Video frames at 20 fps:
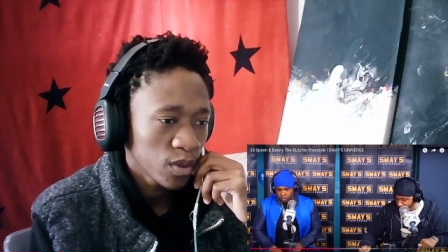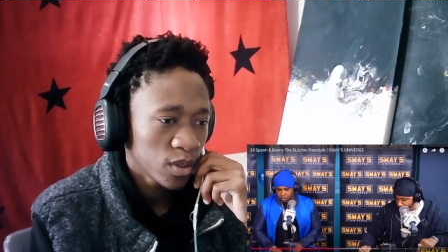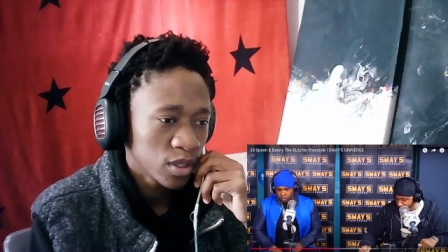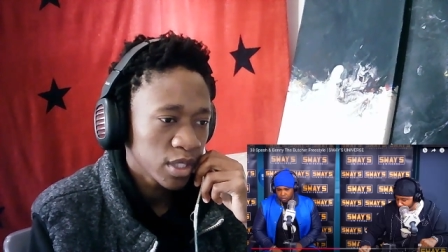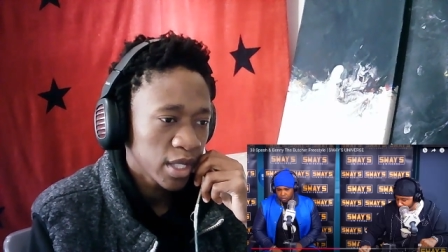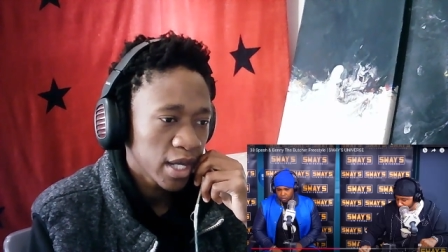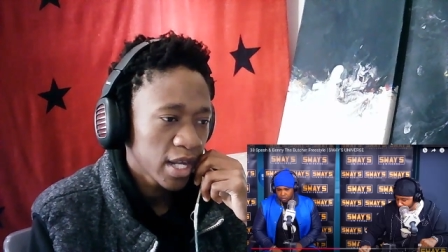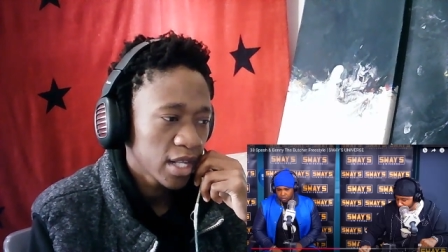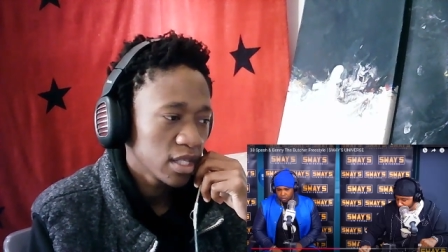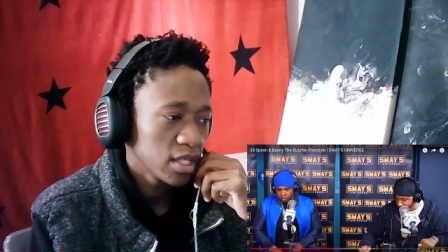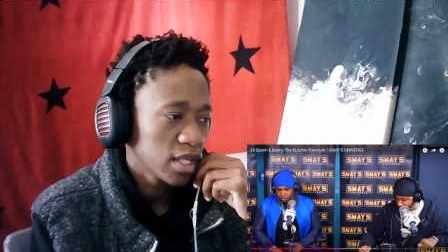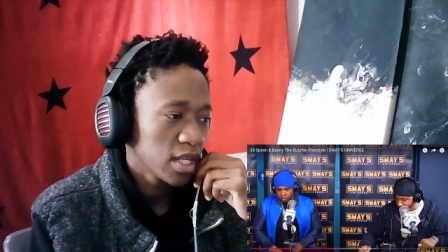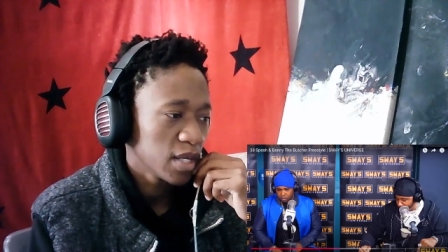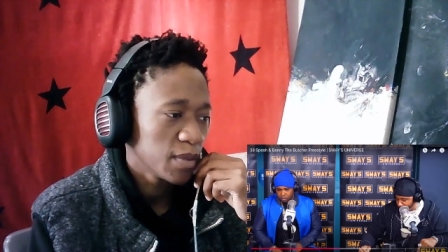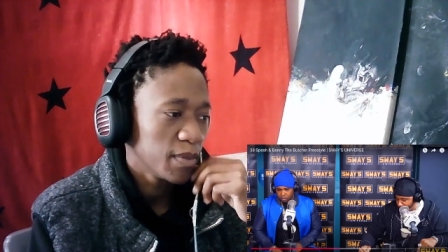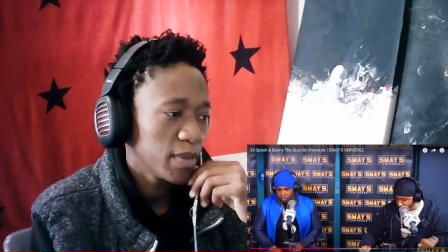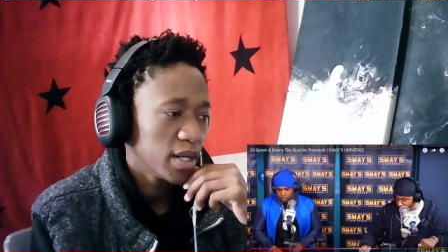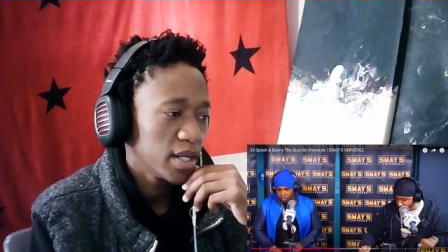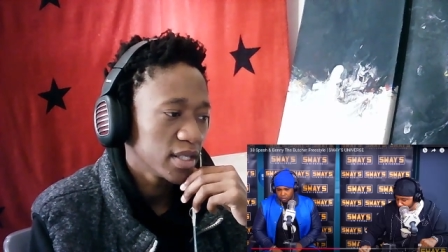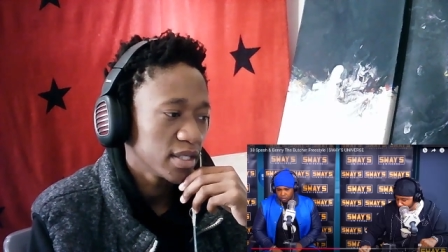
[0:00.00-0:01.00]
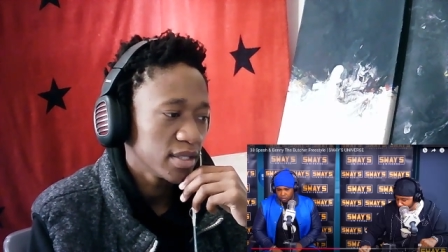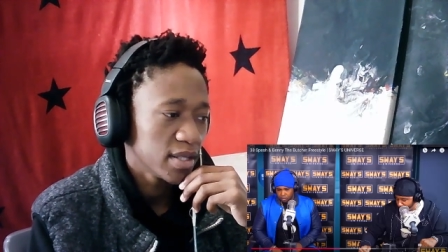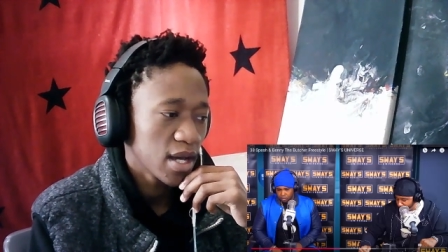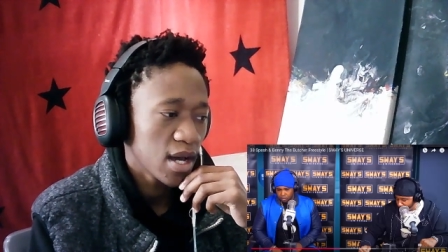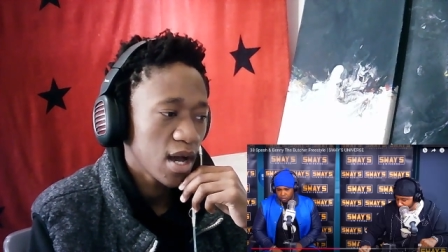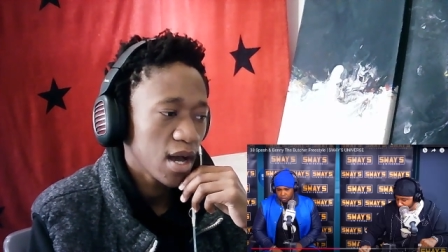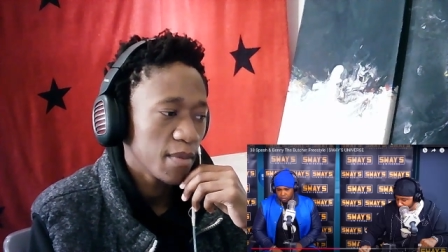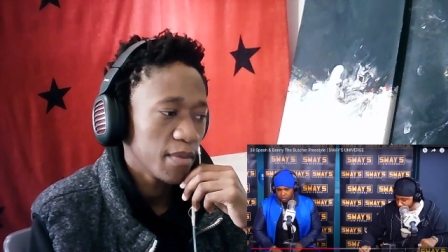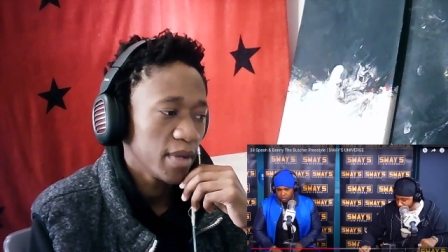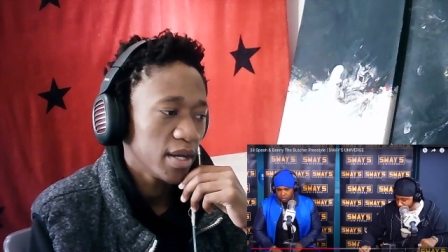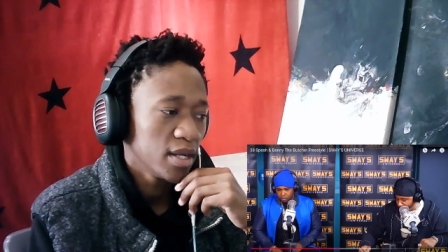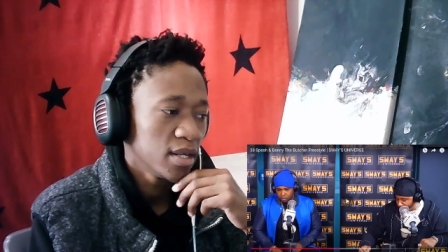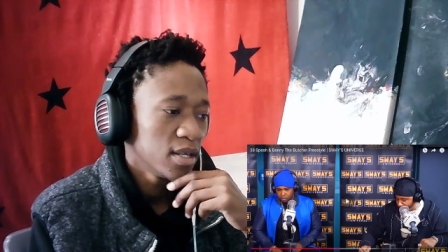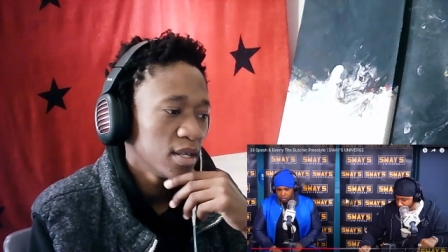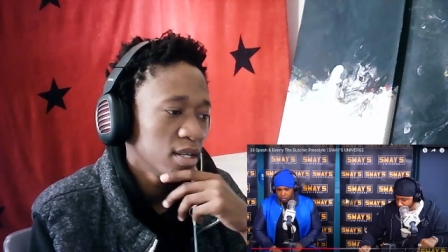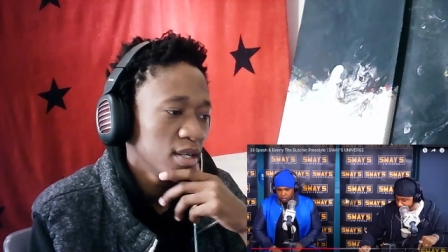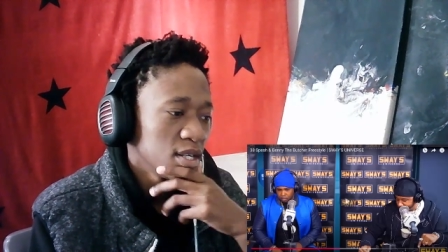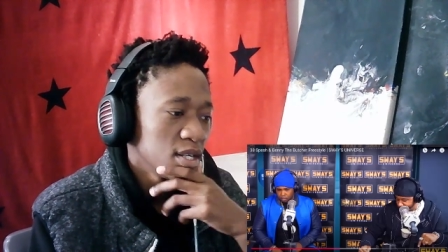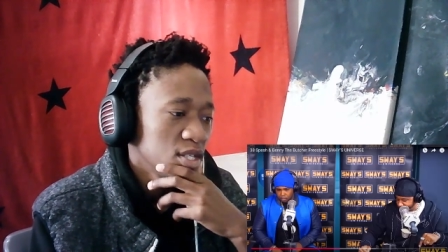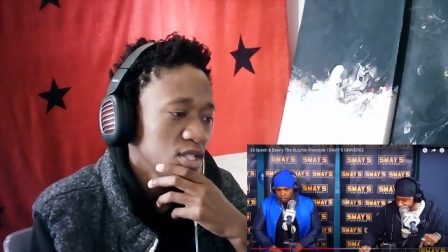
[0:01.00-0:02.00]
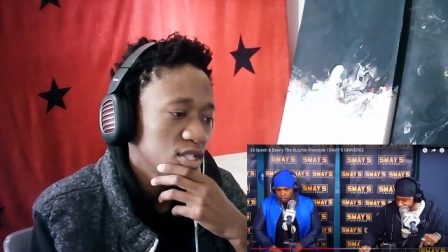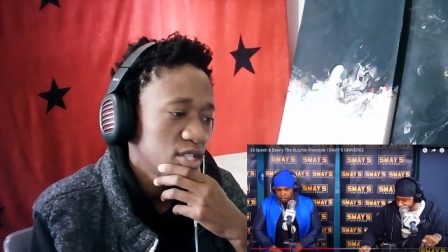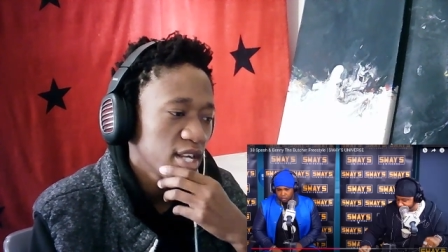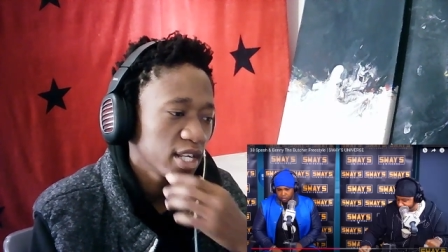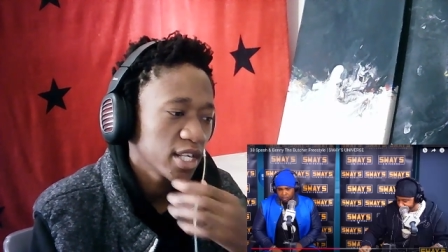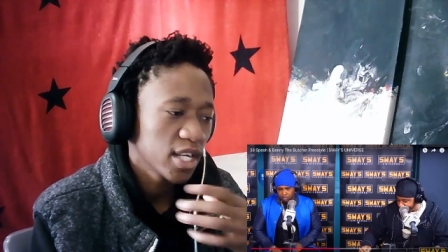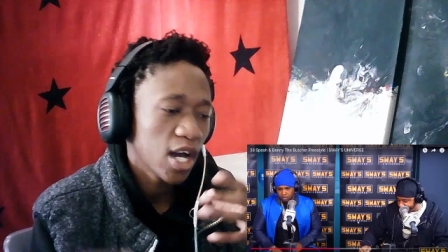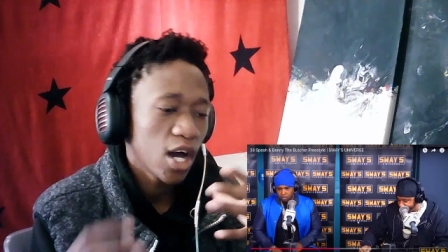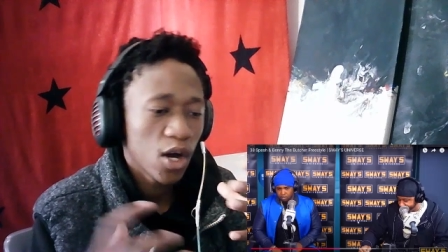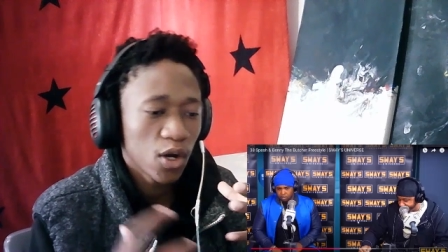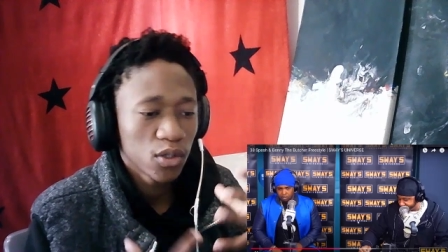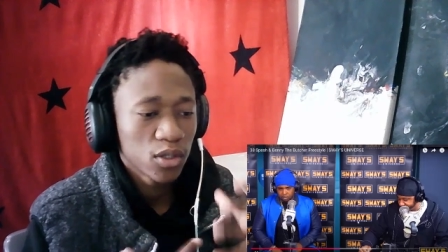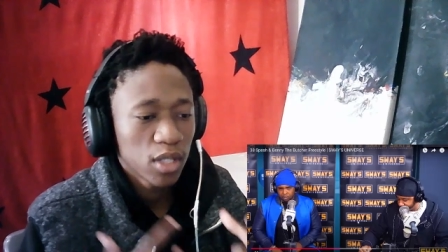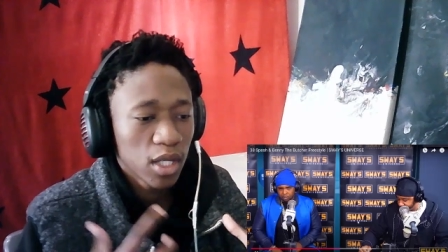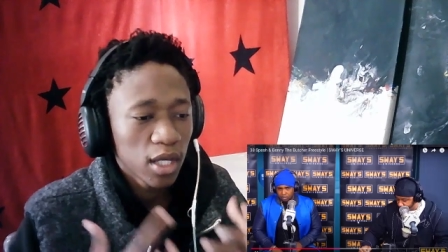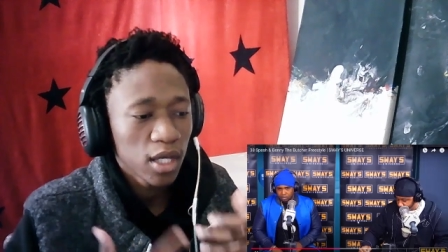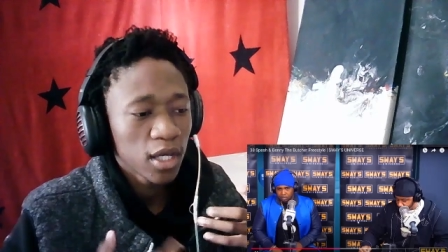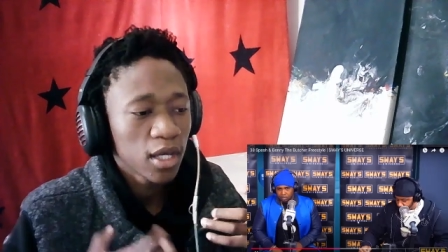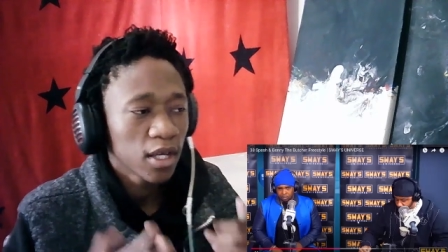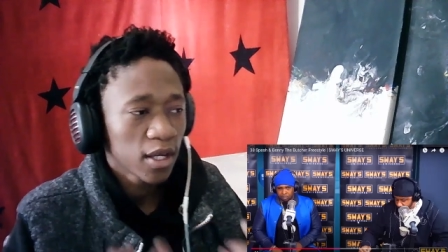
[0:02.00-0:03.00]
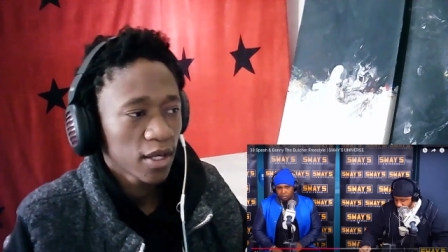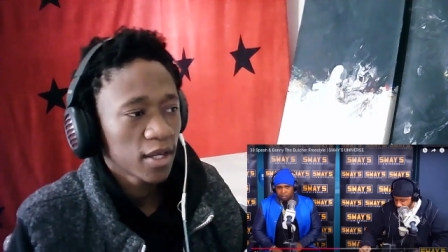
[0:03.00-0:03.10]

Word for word: day and day, but nah, man. Rich Take status. all the